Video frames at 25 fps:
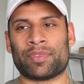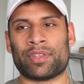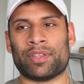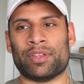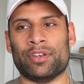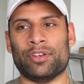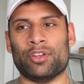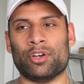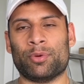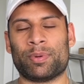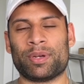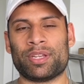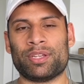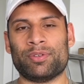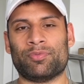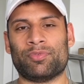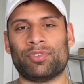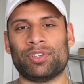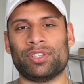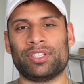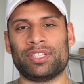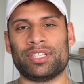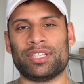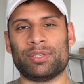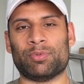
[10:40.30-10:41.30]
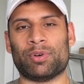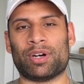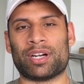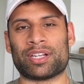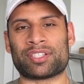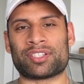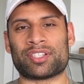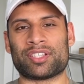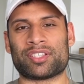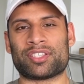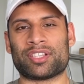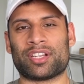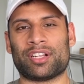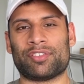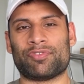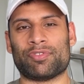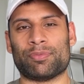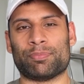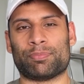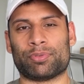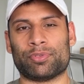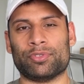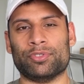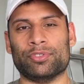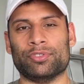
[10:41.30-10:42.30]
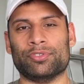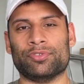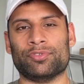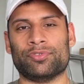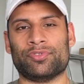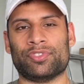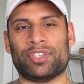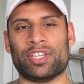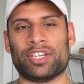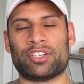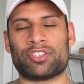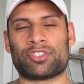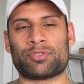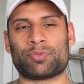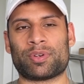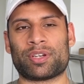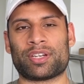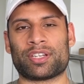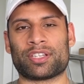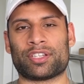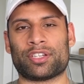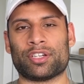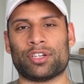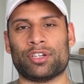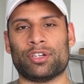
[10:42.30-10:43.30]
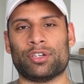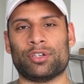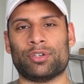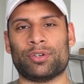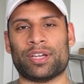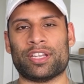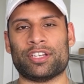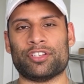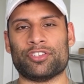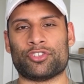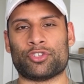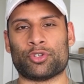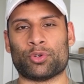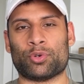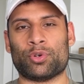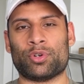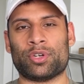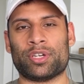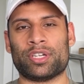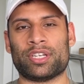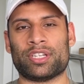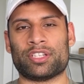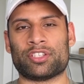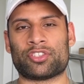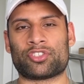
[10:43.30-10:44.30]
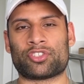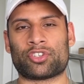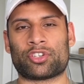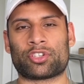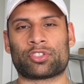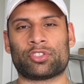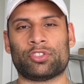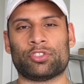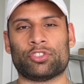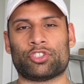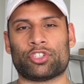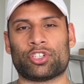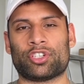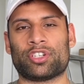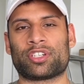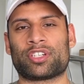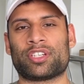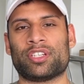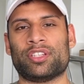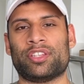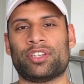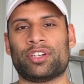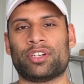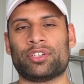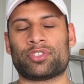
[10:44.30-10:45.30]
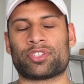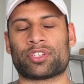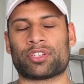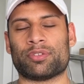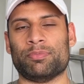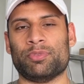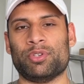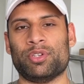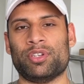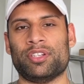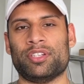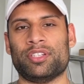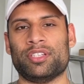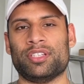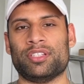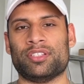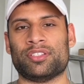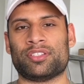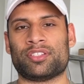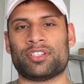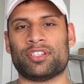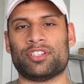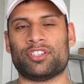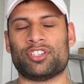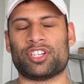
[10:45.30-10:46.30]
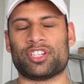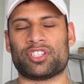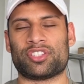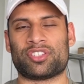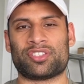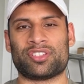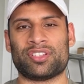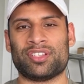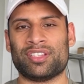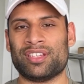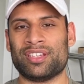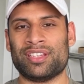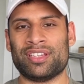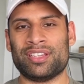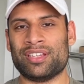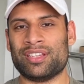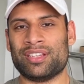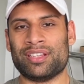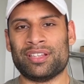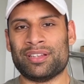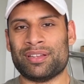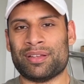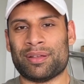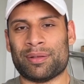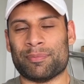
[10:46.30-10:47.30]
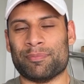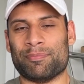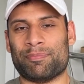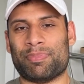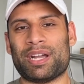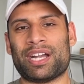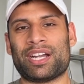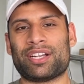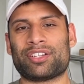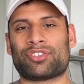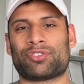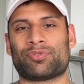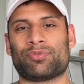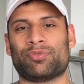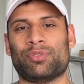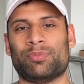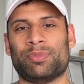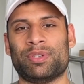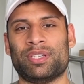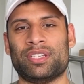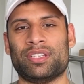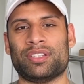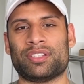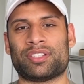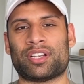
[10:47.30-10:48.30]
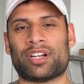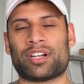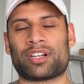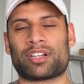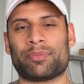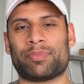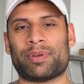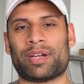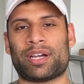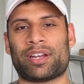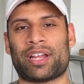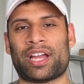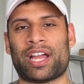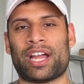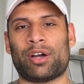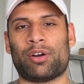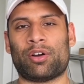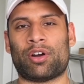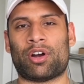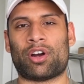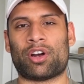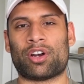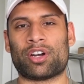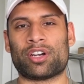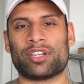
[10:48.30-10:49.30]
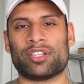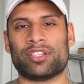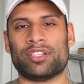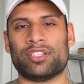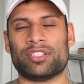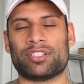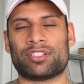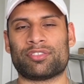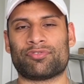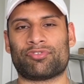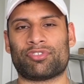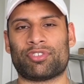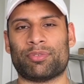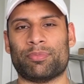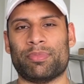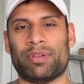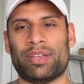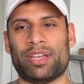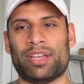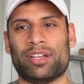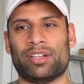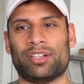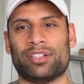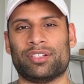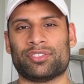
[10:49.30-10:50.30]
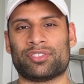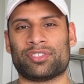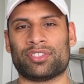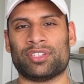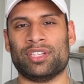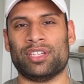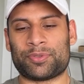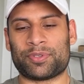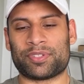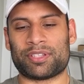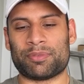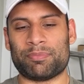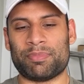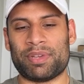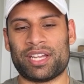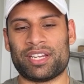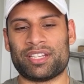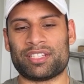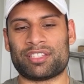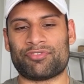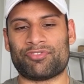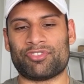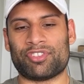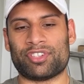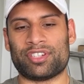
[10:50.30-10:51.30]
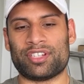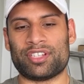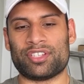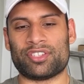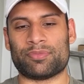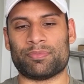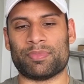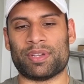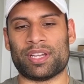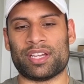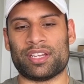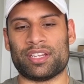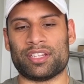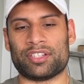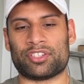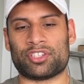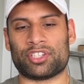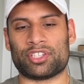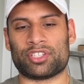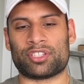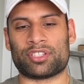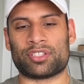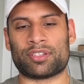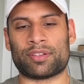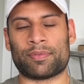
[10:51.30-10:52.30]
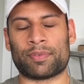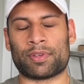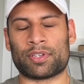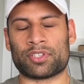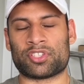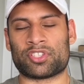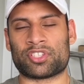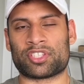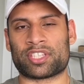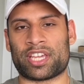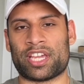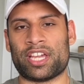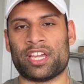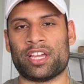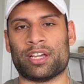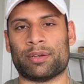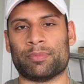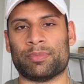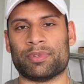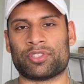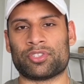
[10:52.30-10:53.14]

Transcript: Nobody really wants to self improve. They just want to go and join and circle jerk in those communities to just bash women, talk about how hard it is for males. What the manosphere is, man, it's just a scam.